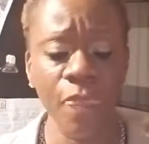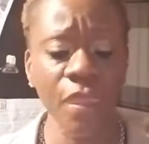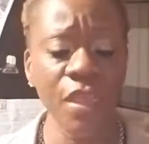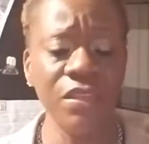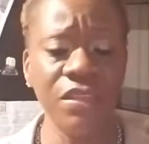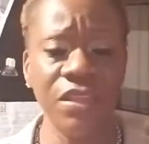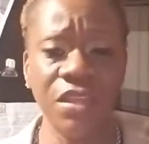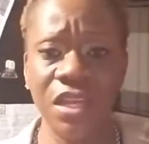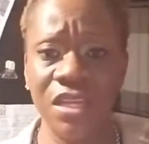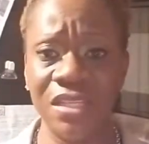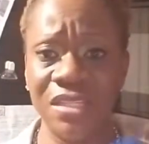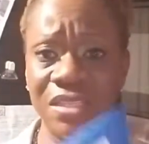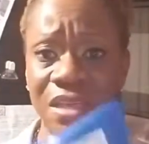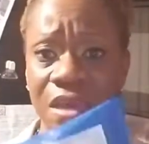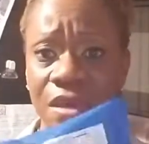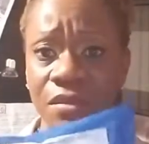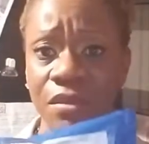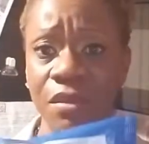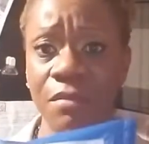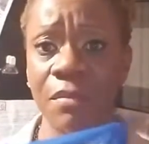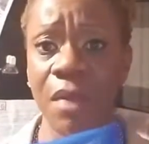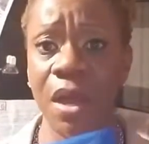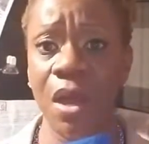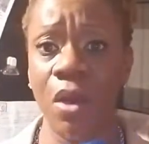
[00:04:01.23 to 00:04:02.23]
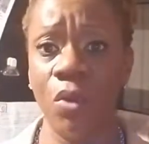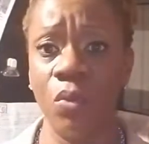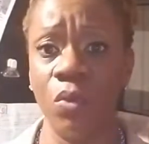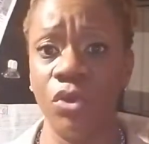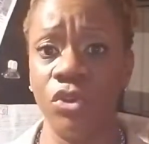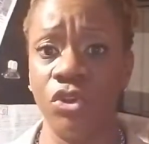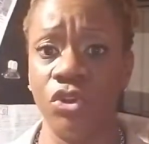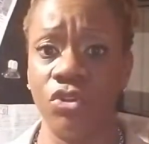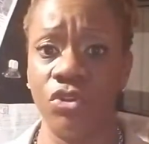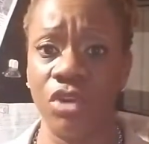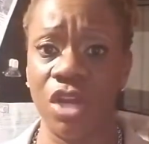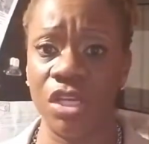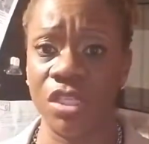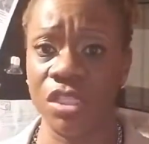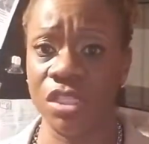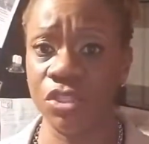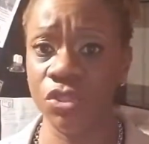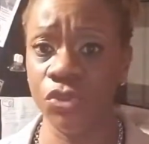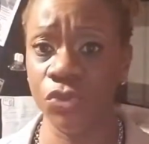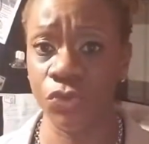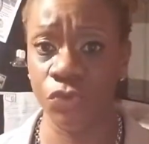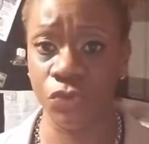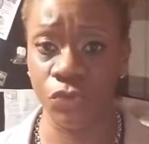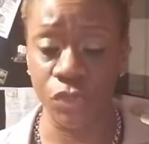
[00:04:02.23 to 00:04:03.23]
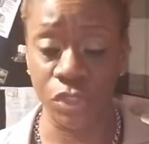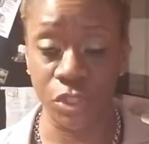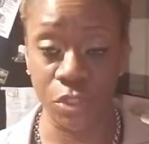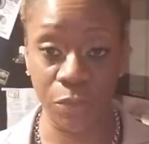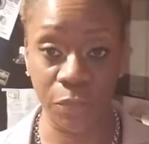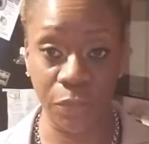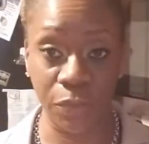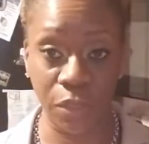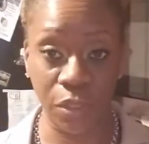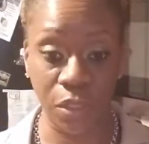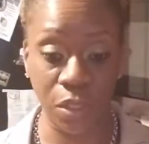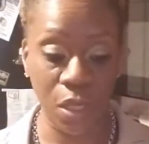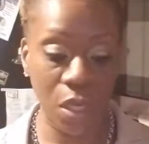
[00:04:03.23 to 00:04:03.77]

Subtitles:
Then I take them out when they're nice and crispy,